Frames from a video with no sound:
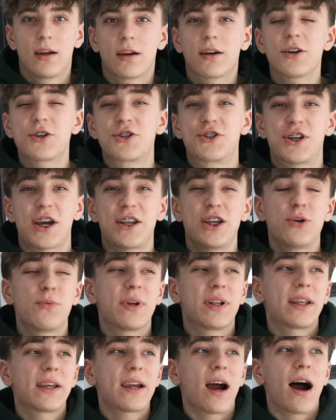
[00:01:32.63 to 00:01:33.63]
Because
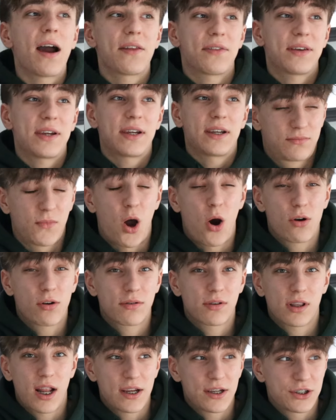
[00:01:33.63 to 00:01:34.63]
genuinely, I think
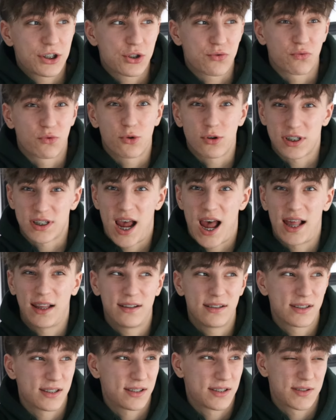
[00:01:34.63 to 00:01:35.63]
on like just raw
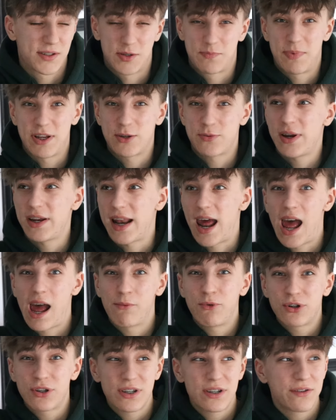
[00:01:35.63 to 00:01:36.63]
talent, it's between
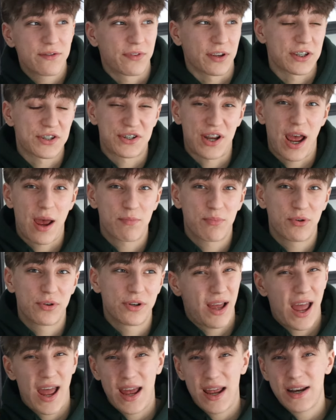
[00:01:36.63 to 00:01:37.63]
Hamilton,
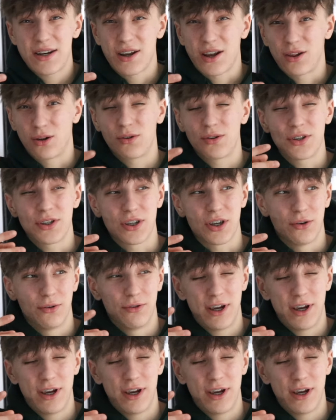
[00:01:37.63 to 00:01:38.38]
Verstappen, and Alonso,